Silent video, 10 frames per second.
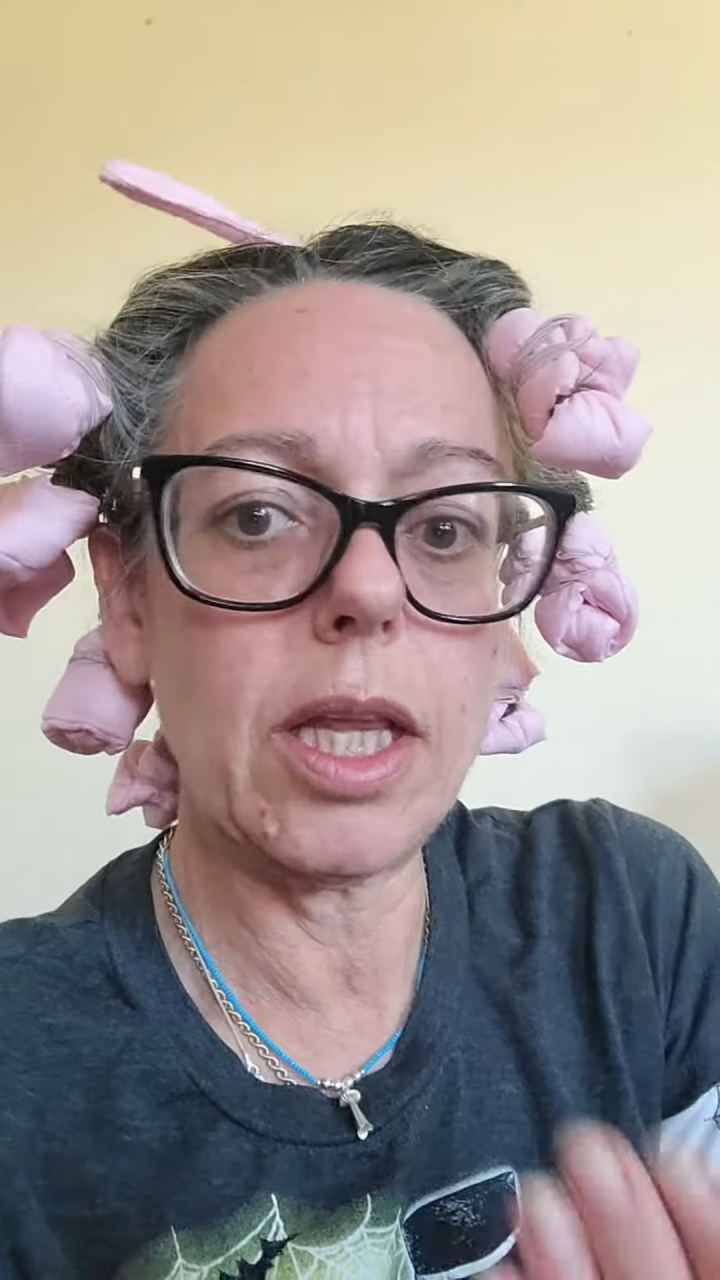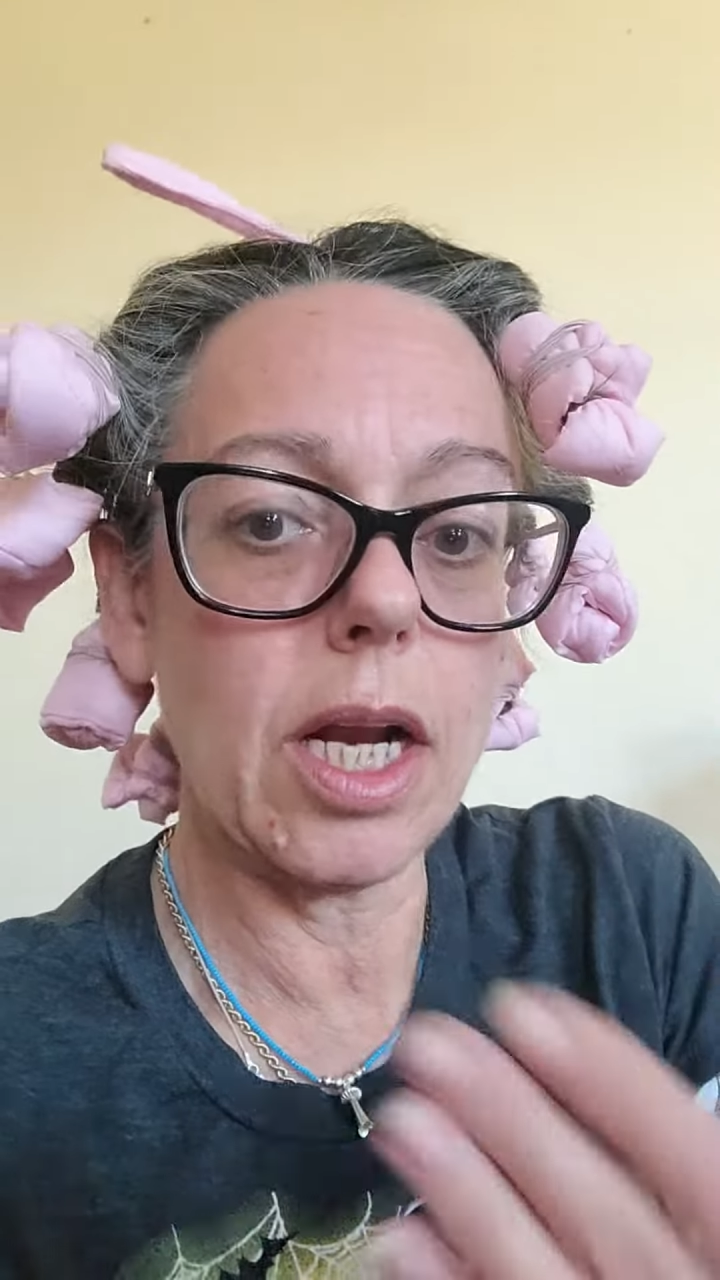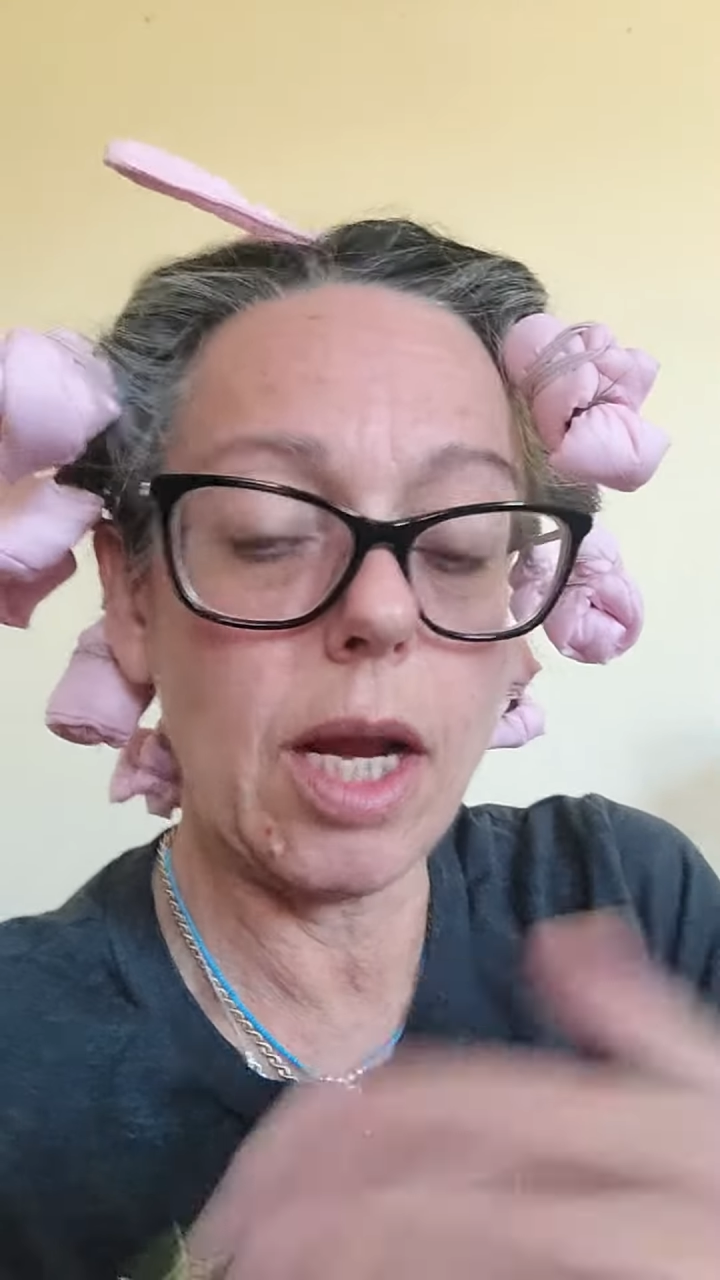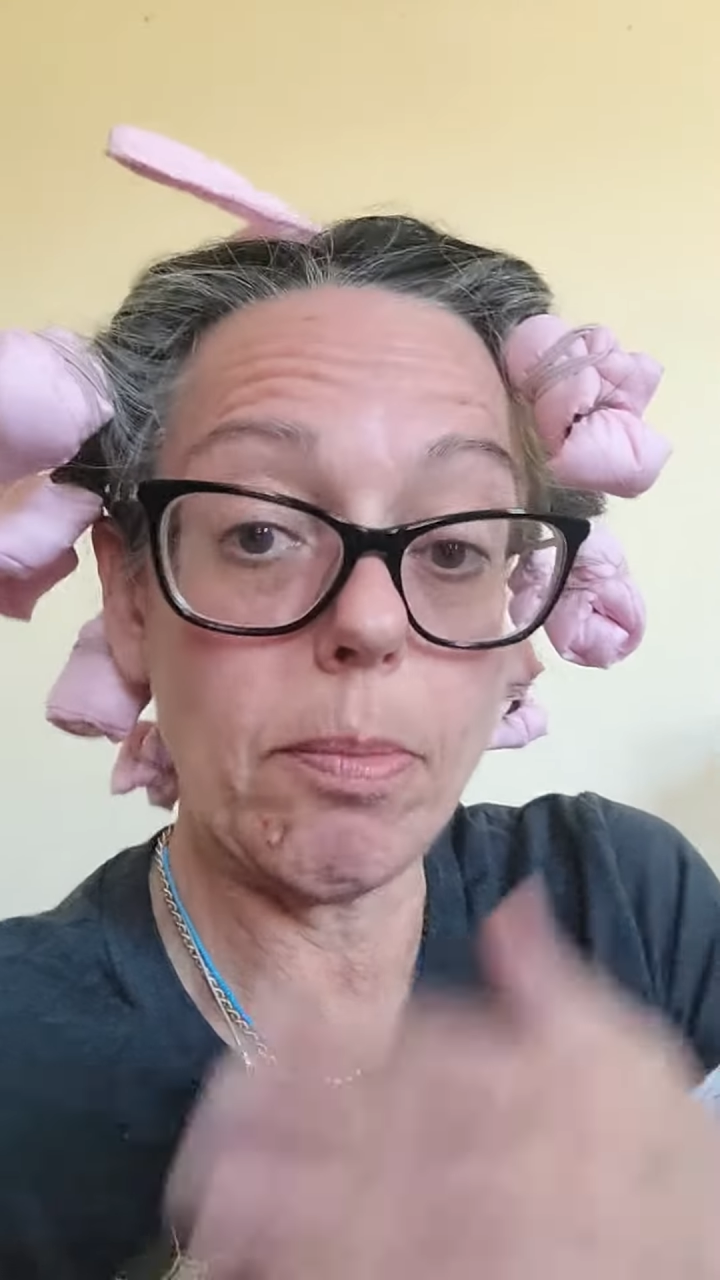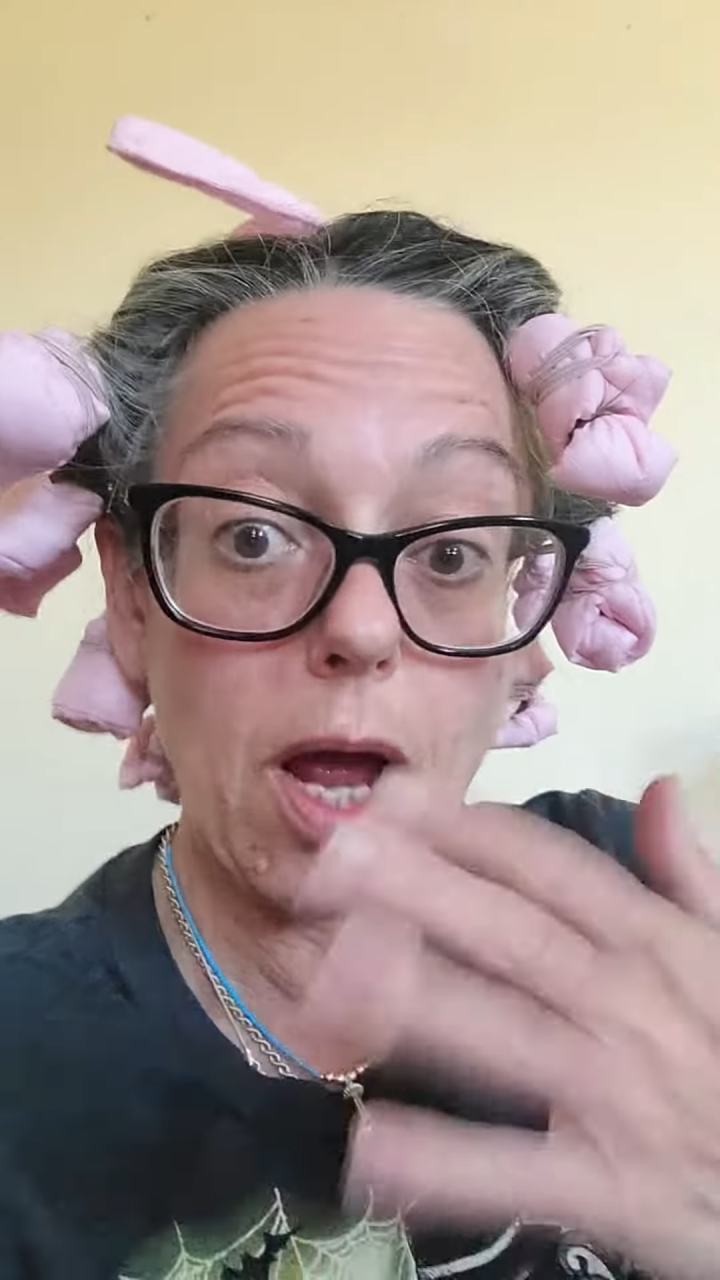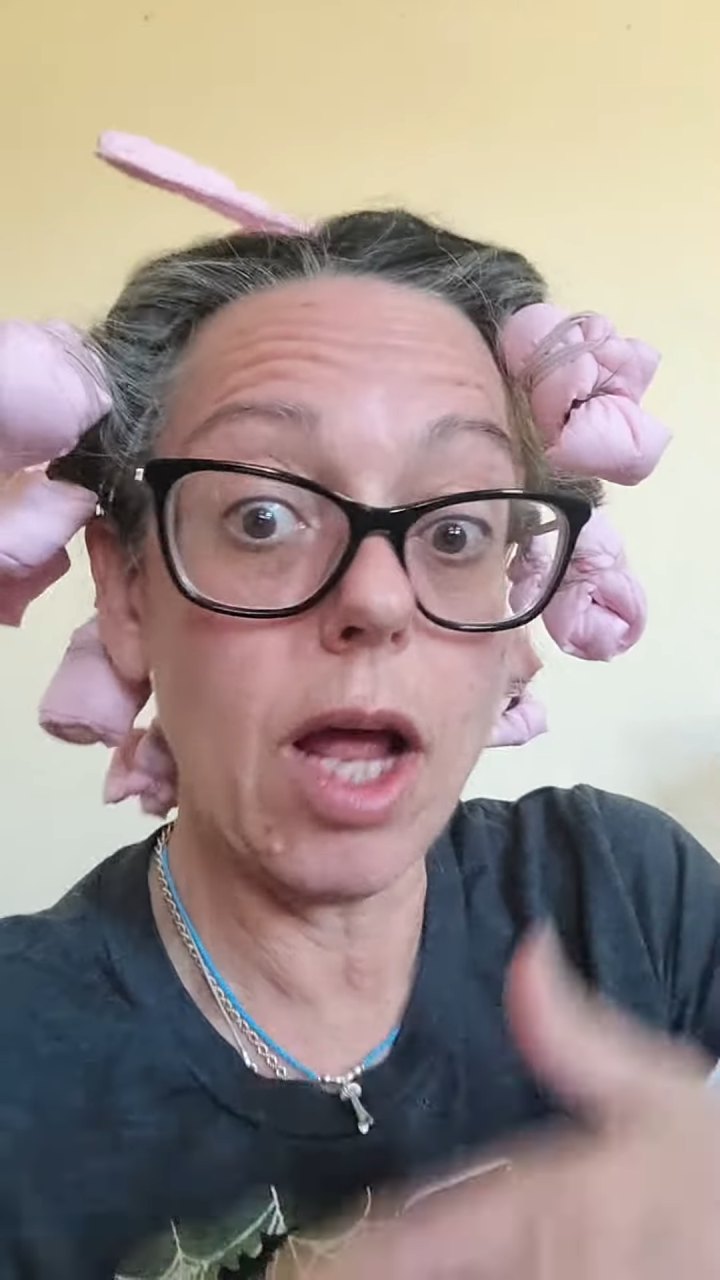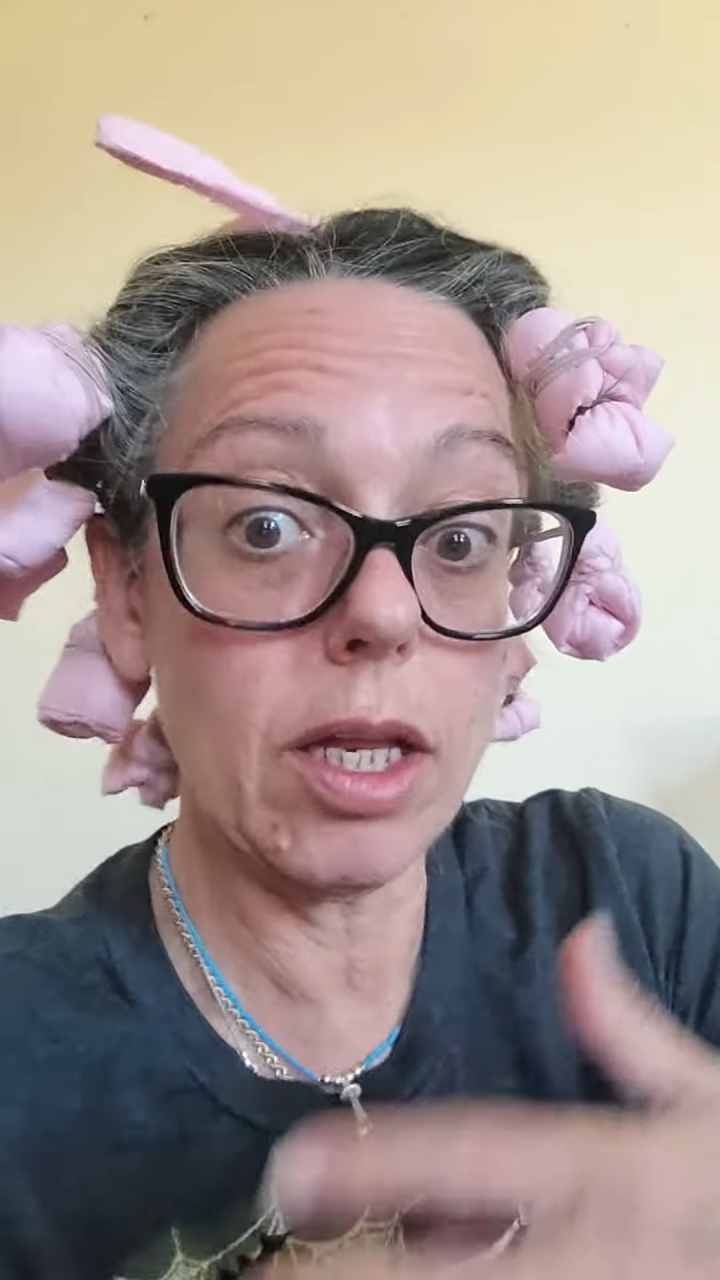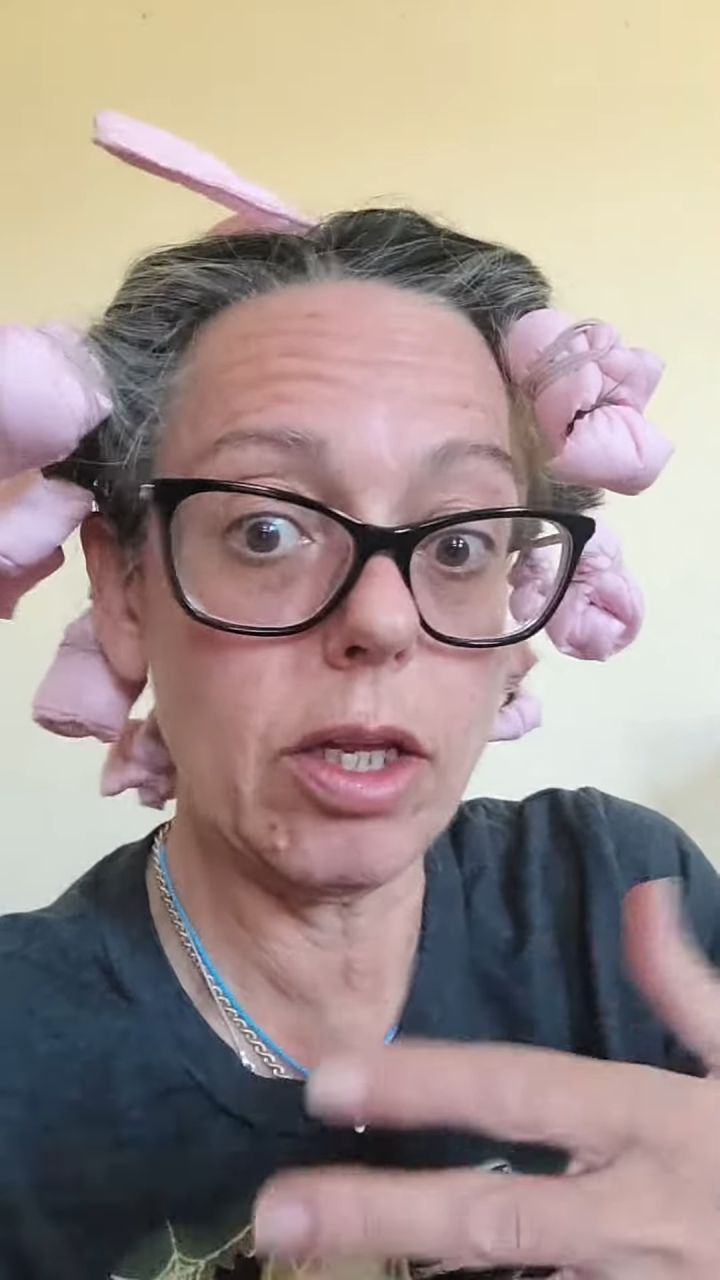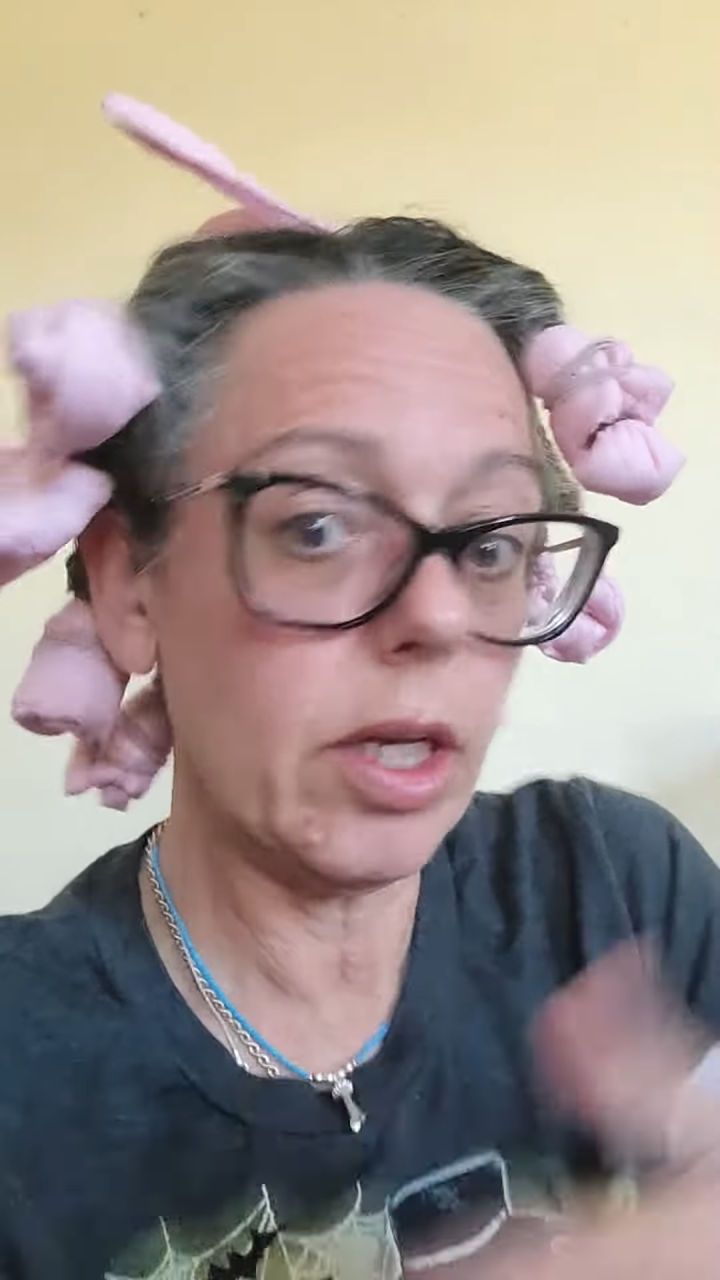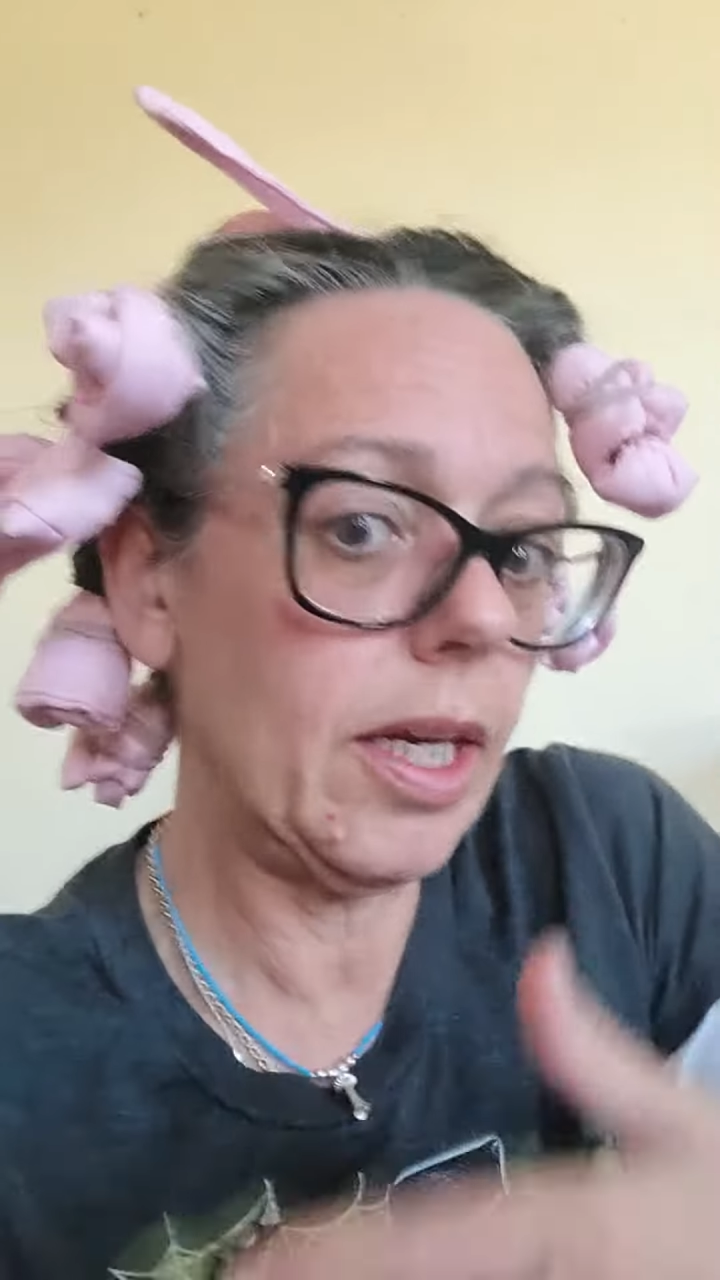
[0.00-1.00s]
that I'm
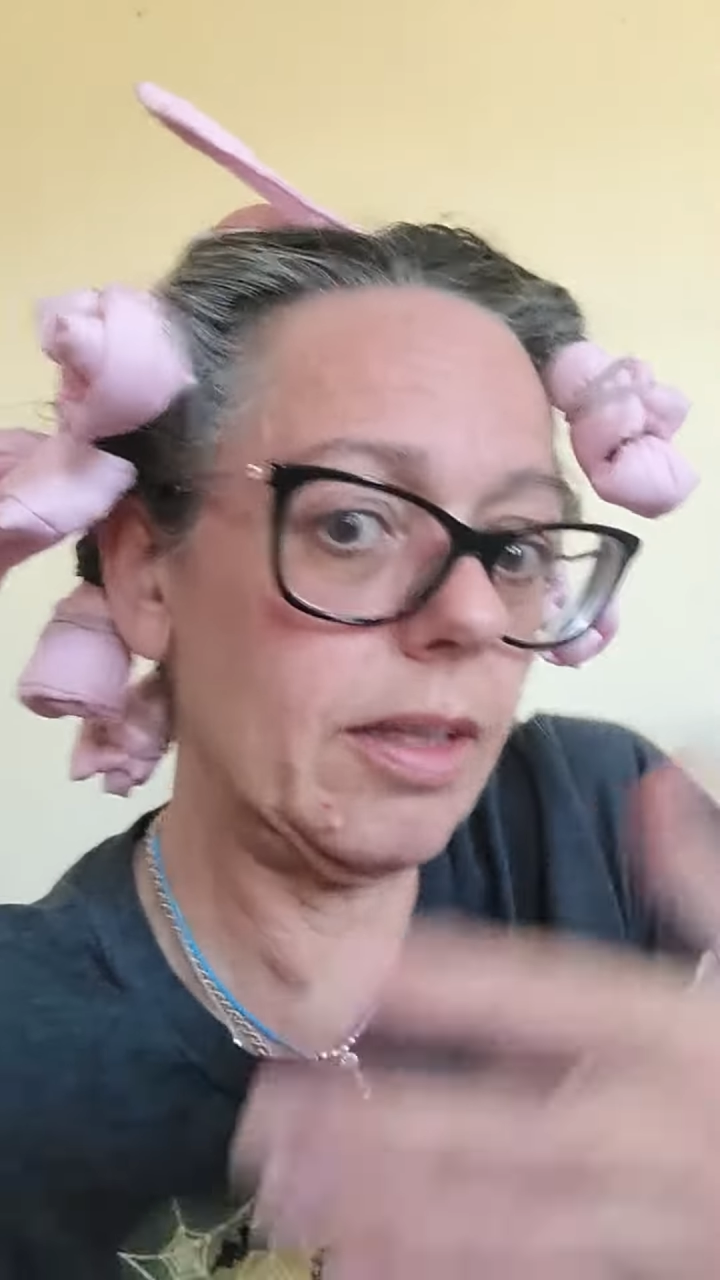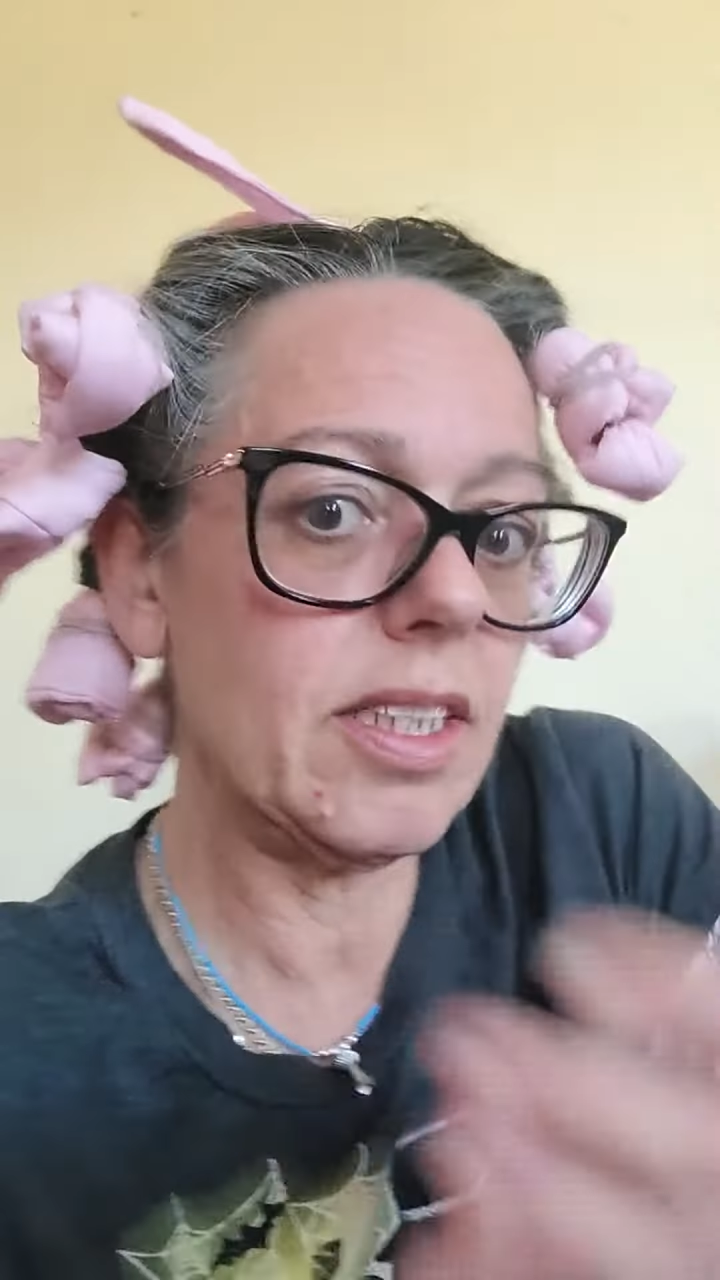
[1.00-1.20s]
not looking